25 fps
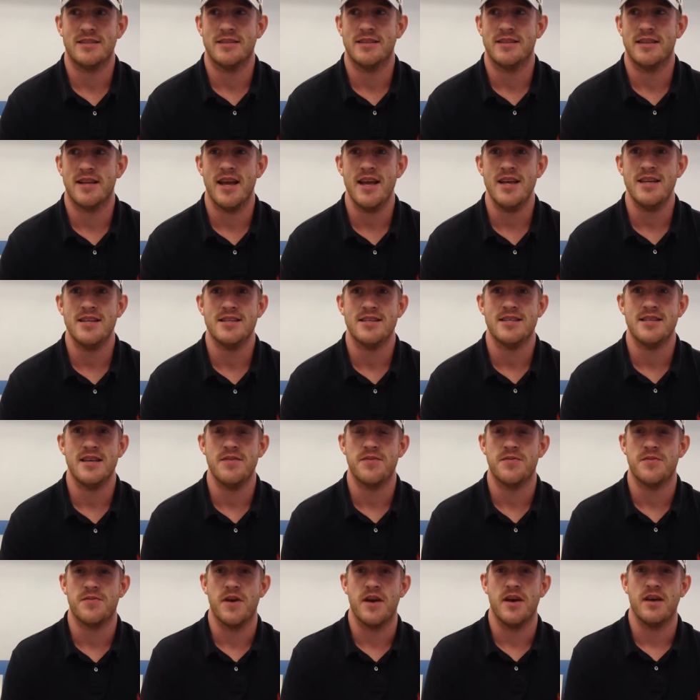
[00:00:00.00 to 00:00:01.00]
They see
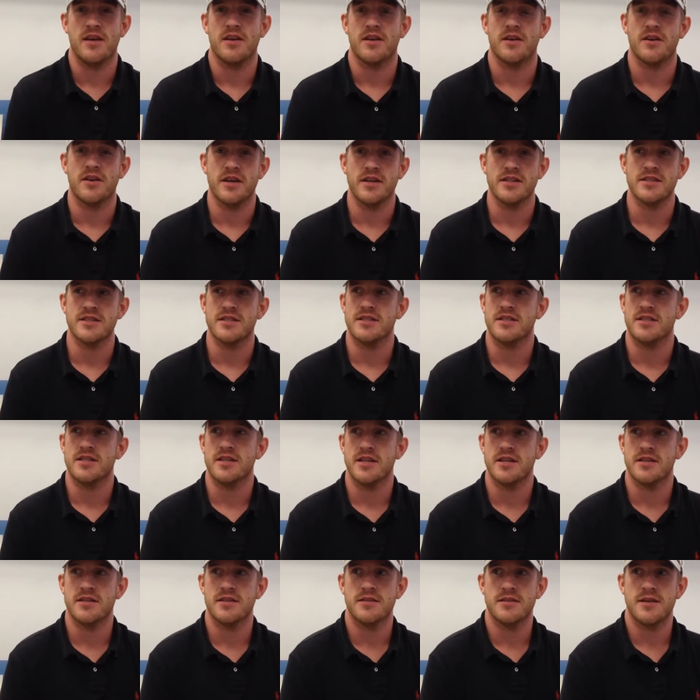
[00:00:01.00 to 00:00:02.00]
failure
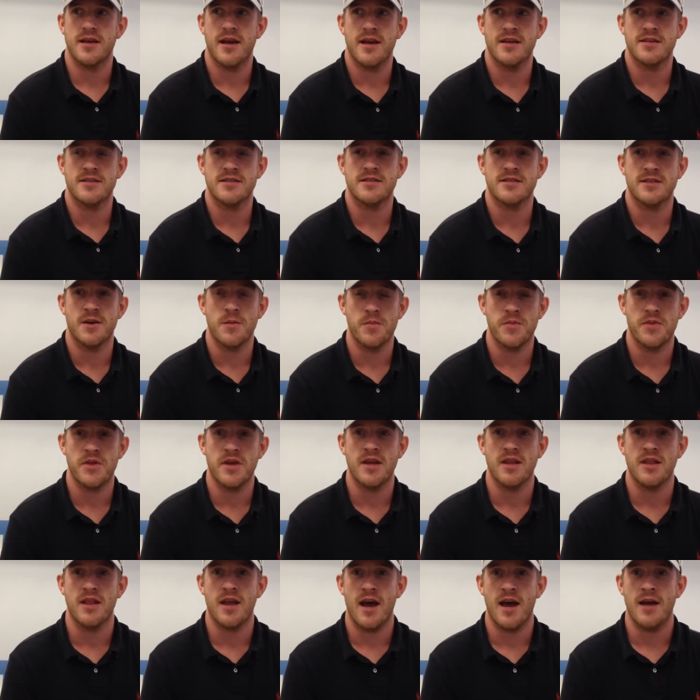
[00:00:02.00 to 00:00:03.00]
as
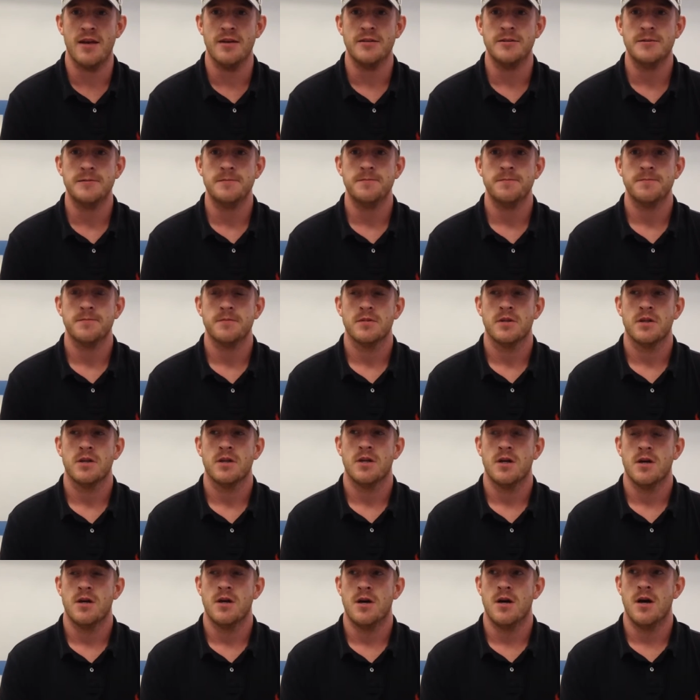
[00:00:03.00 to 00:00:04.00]
something that
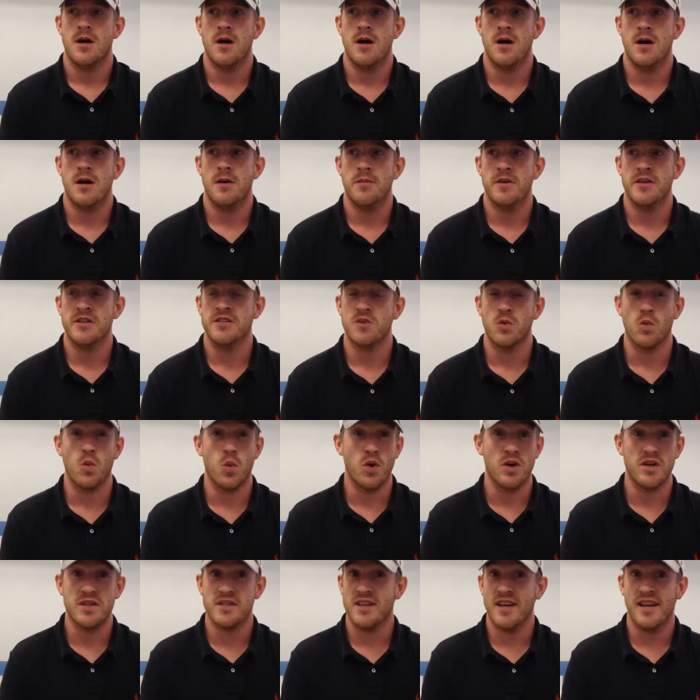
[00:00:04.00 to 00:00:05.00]
is the
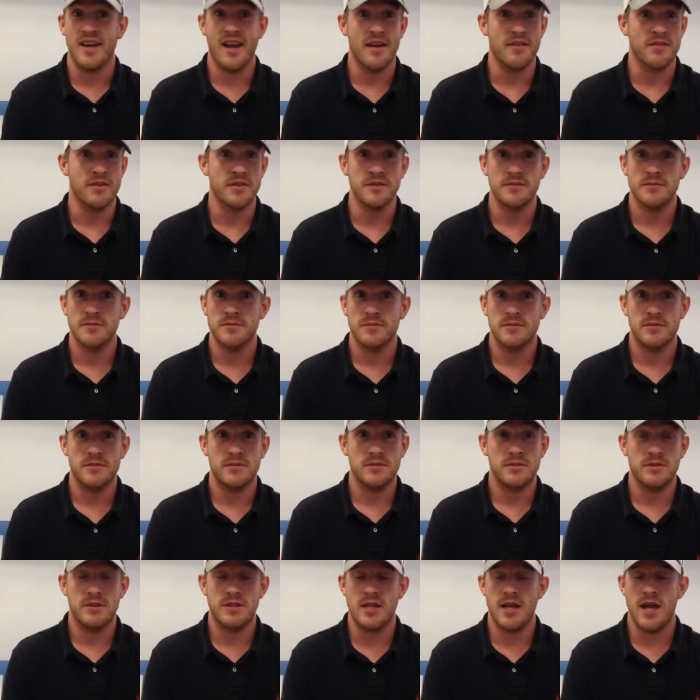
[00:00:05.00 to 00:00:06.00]
worst thing ever.
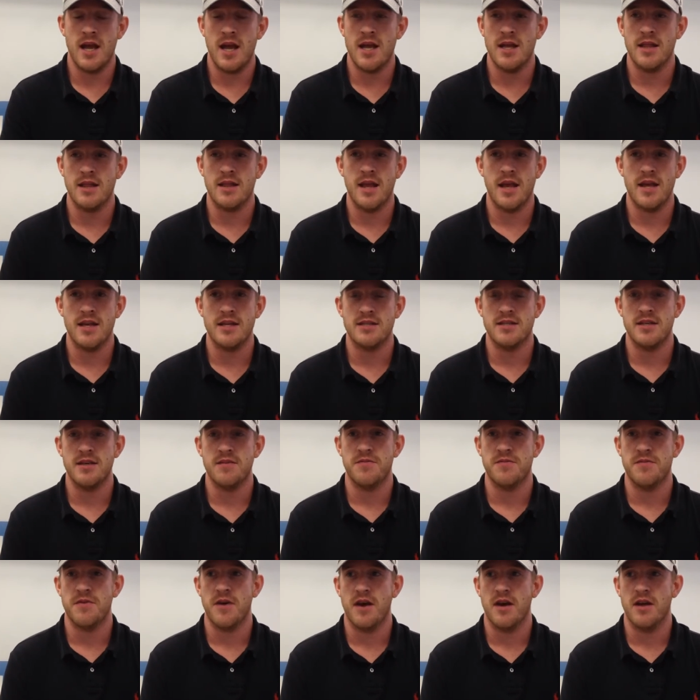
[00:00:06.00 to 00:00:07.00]
They see
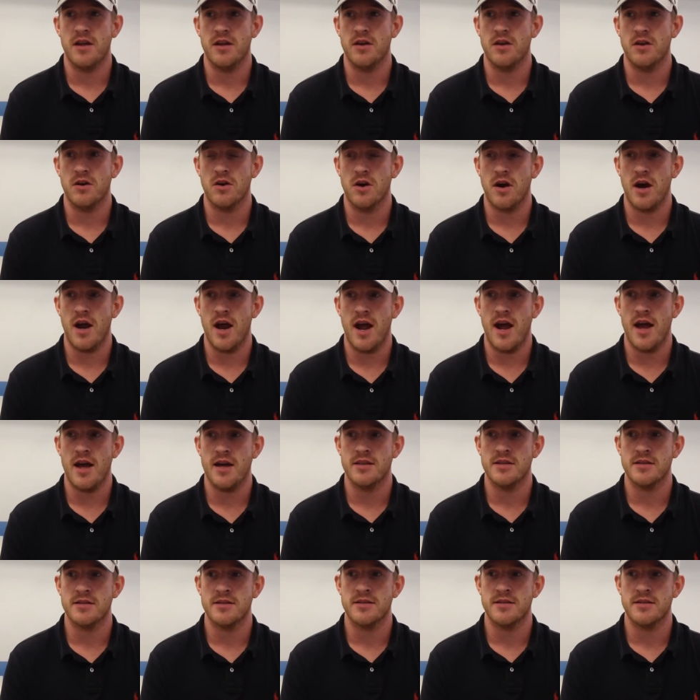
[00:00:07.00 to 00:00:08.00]
failure
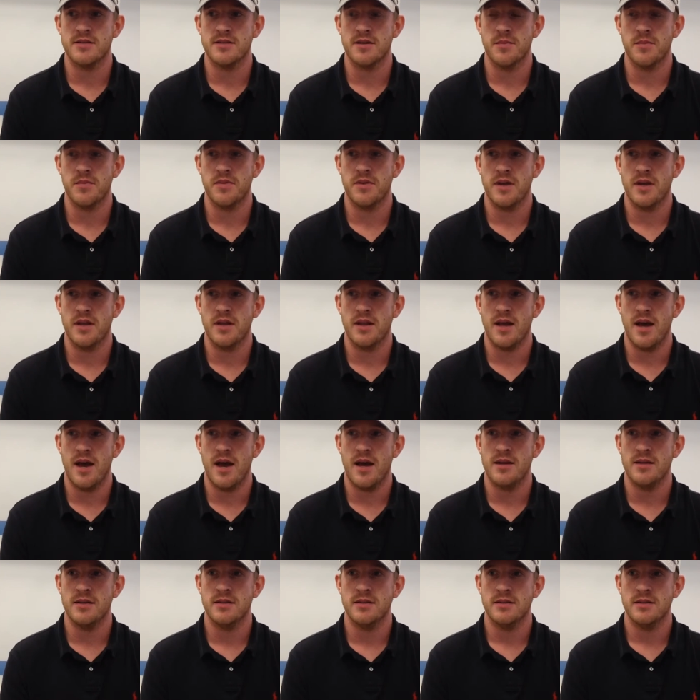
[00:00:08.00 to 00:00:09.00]
as something
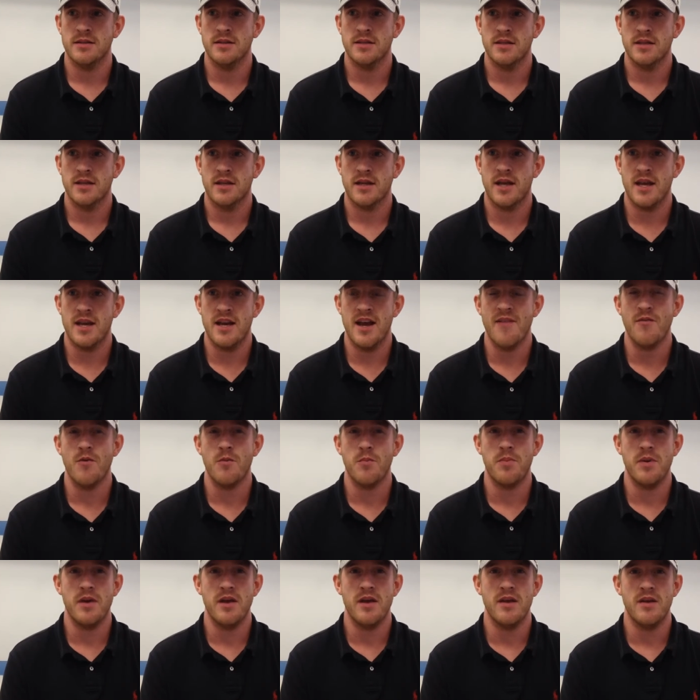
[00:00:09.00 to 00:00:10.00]
that can never
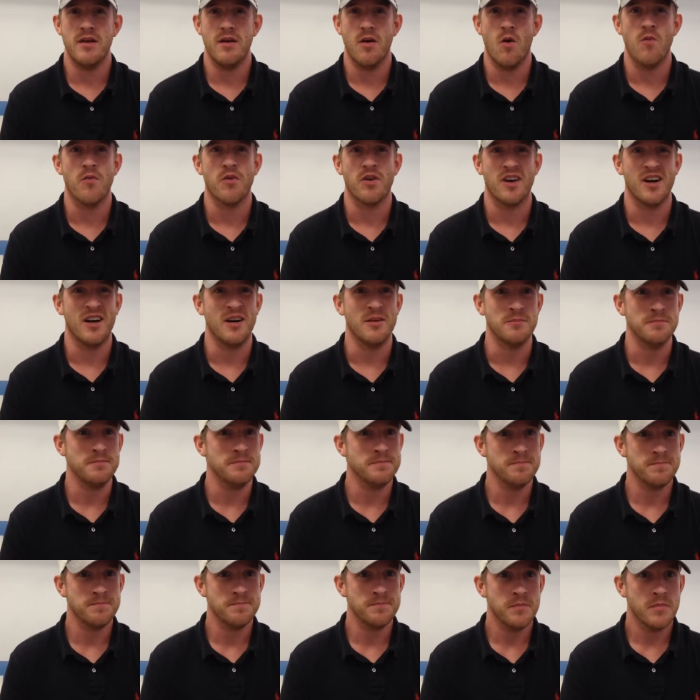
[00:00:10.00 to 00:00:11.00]
be overcome.
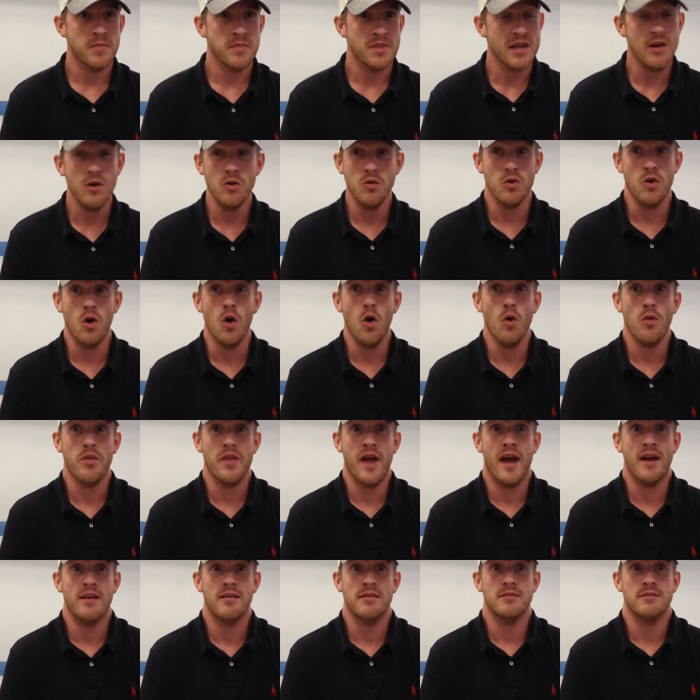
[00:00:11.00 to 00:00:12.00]
They don't know
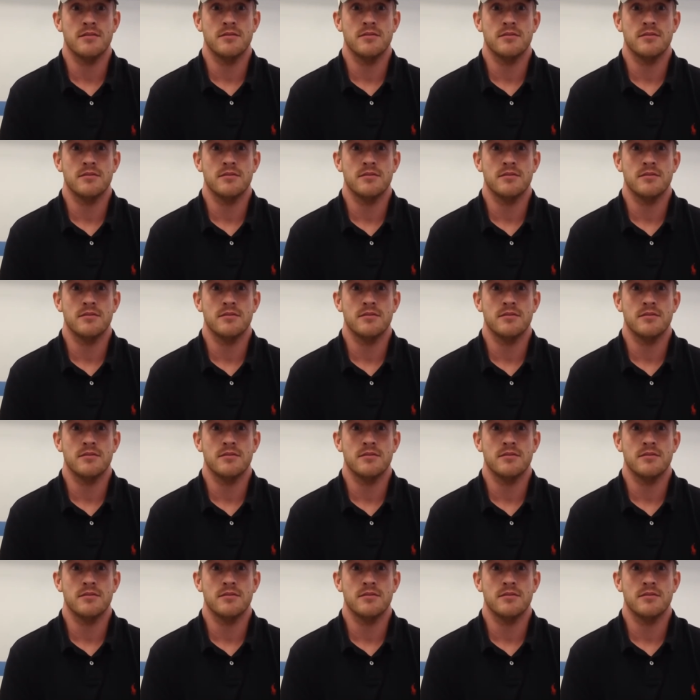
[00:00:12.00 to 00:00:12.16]
that